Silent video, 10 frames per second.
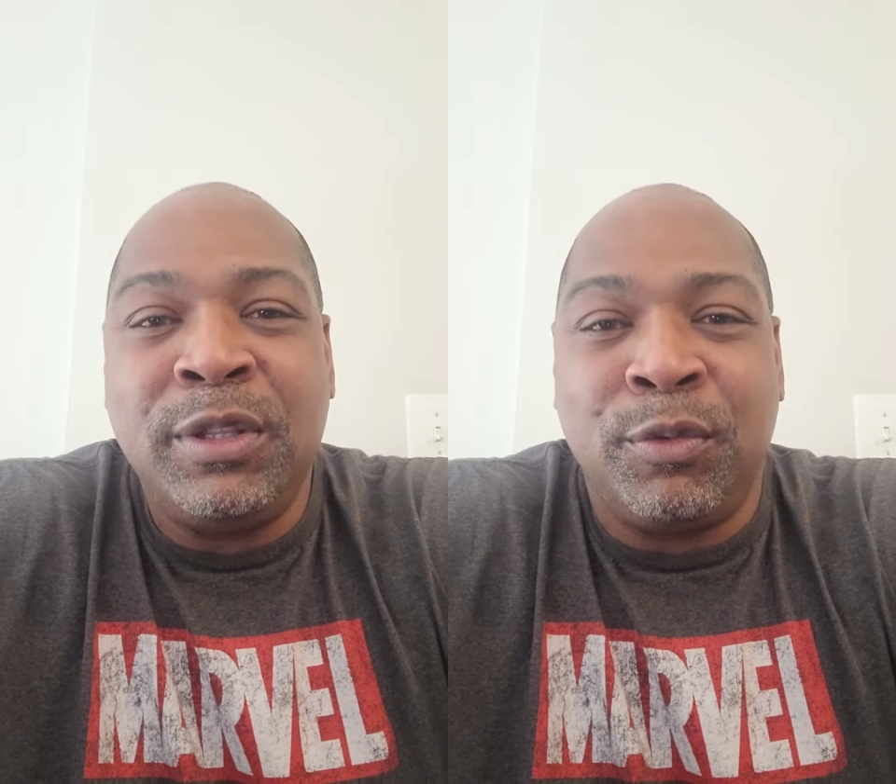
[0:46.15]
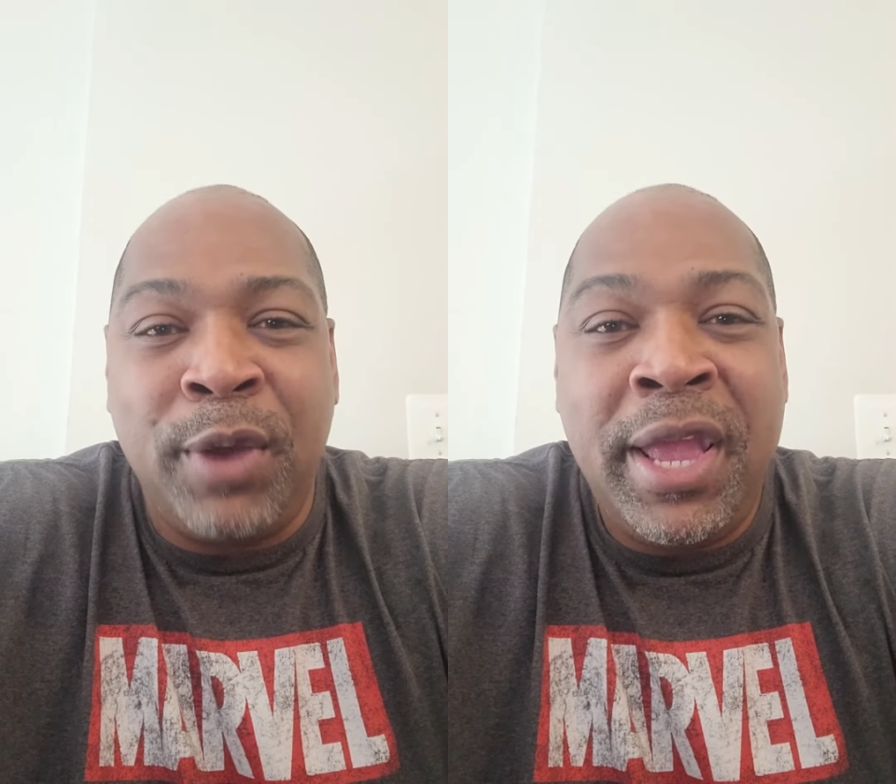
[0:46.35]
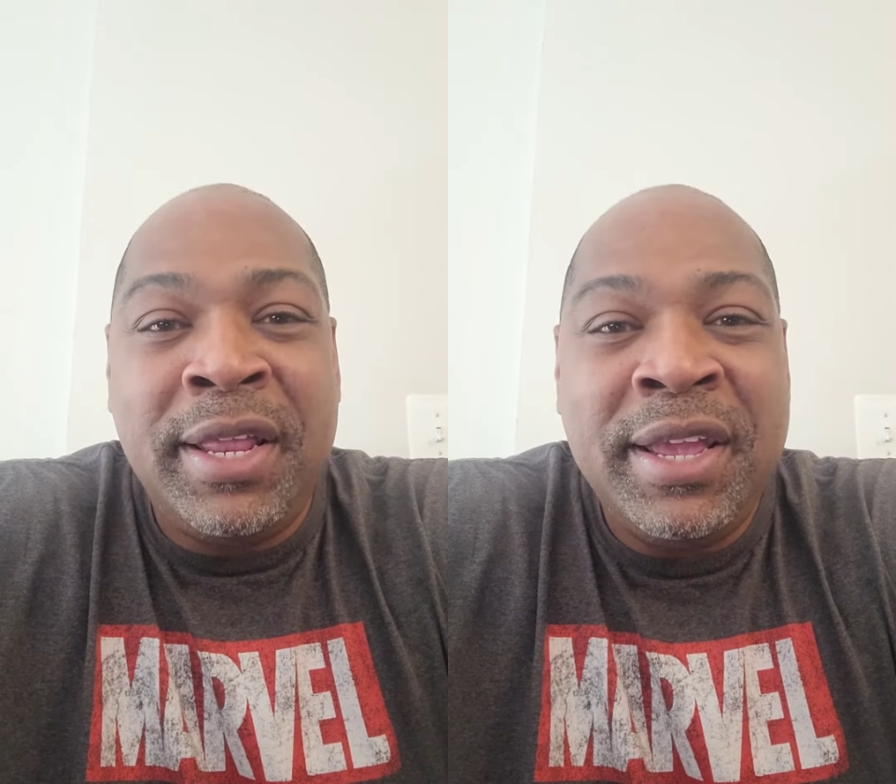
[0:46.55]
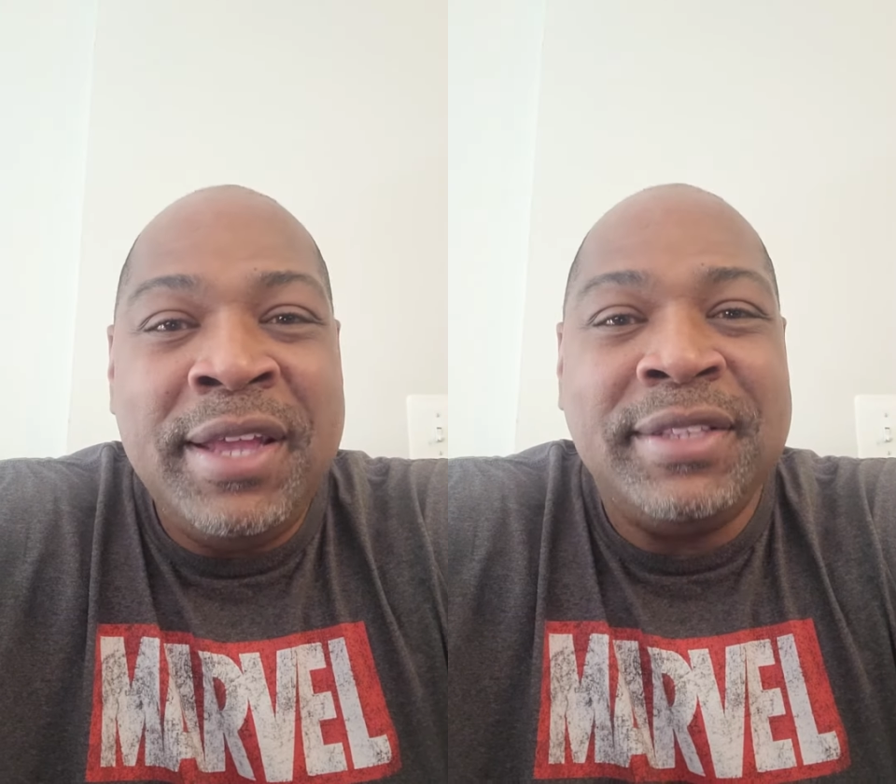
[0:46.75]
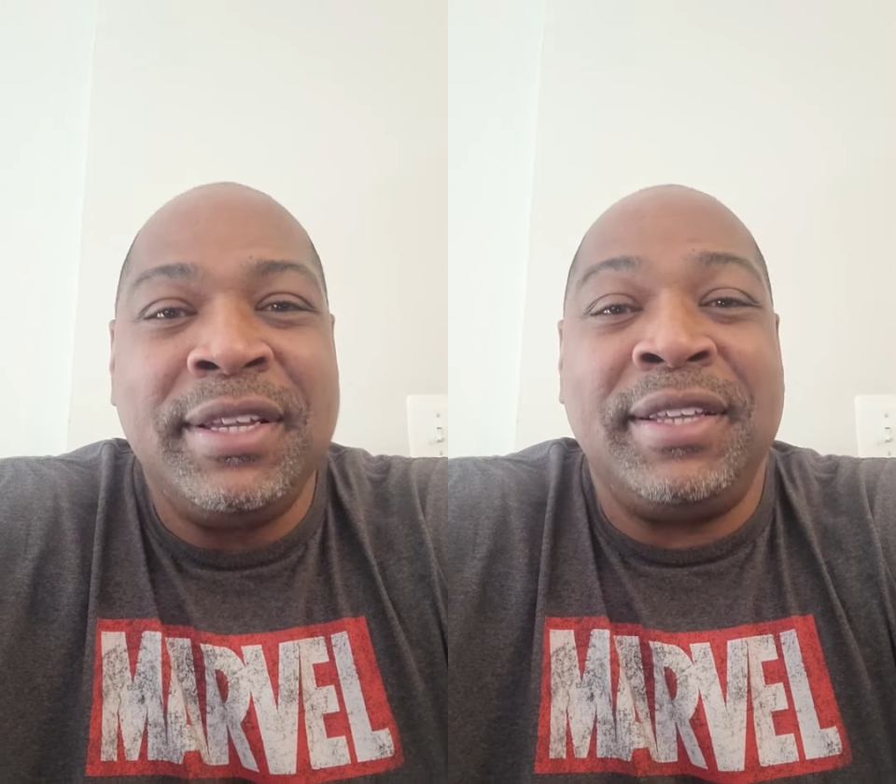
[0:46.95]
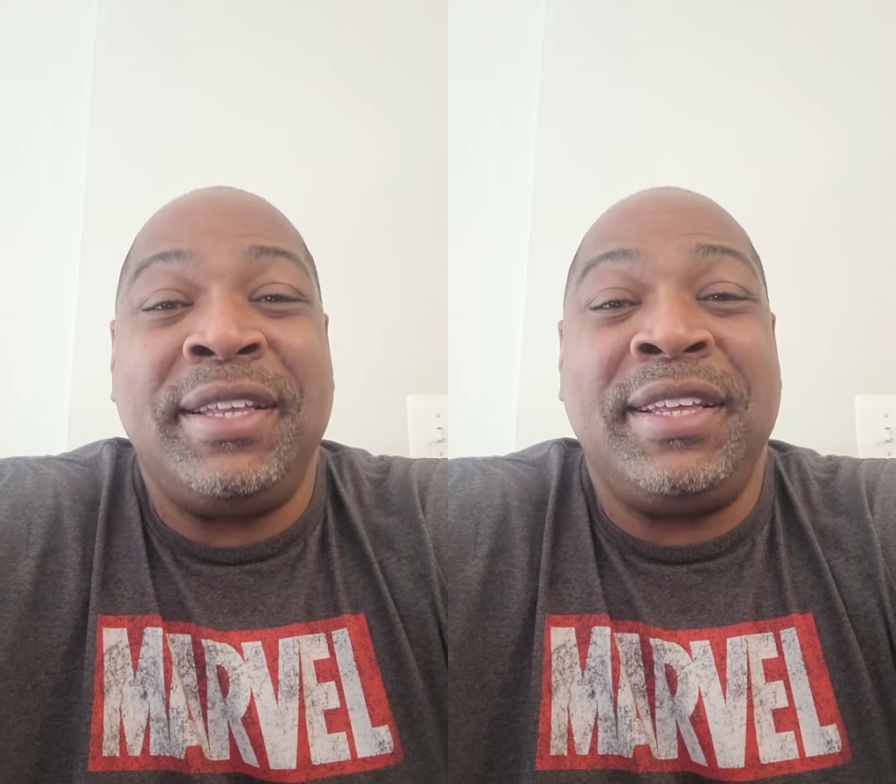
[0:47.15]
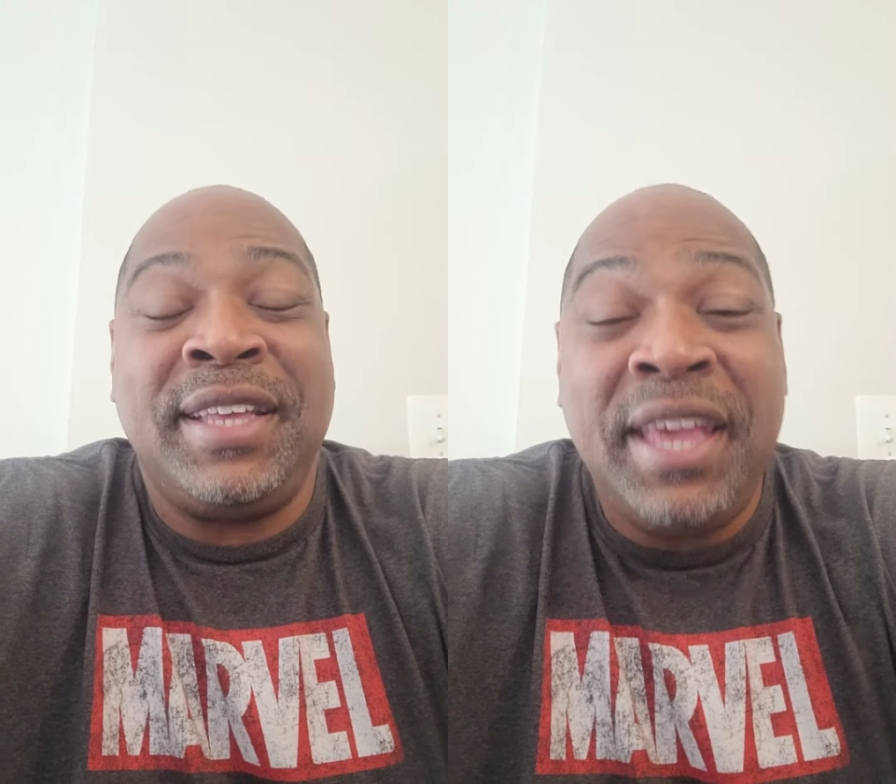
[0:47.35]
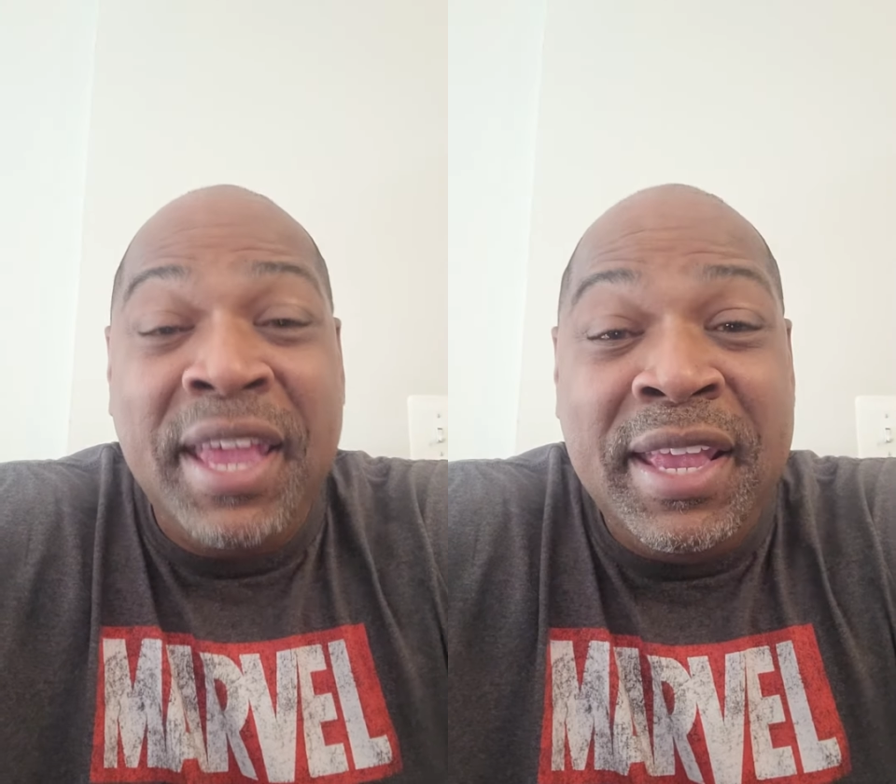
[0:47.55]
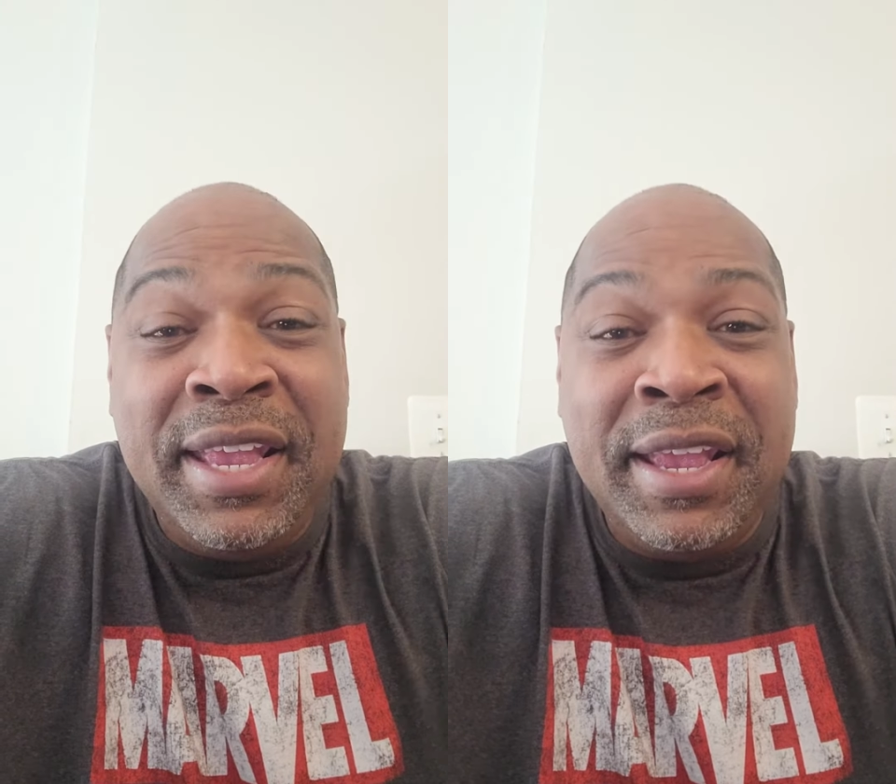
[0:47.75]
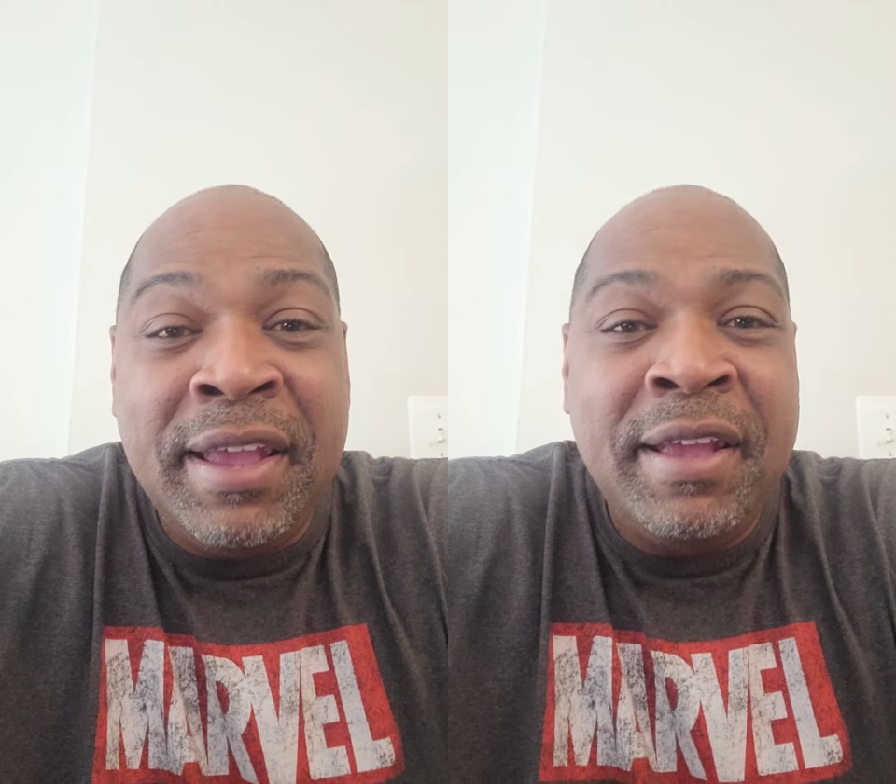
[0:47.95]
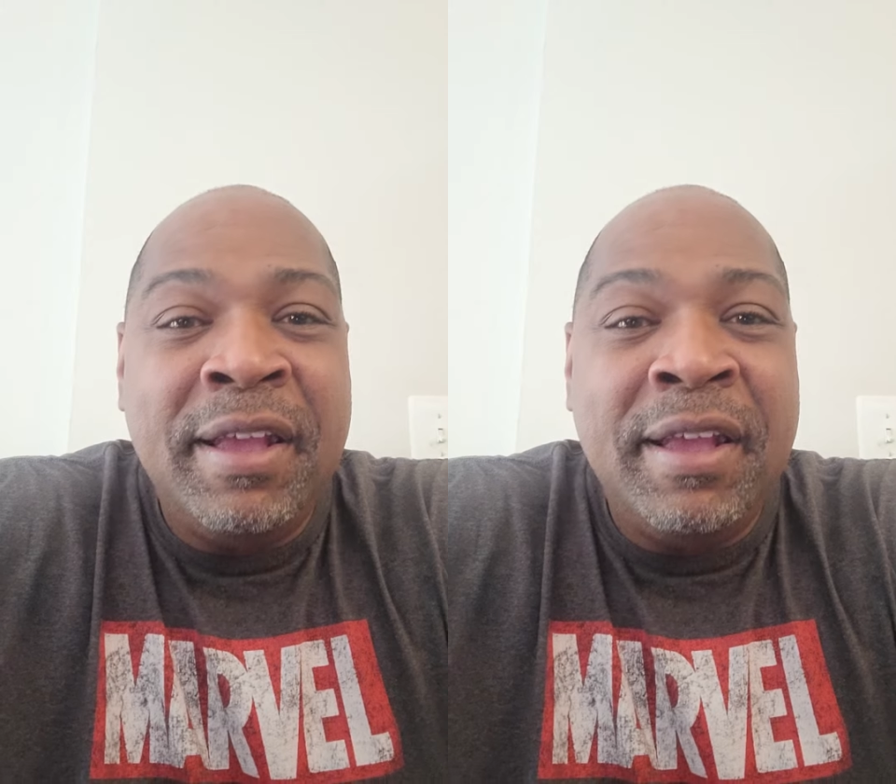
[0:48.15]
Durant, the king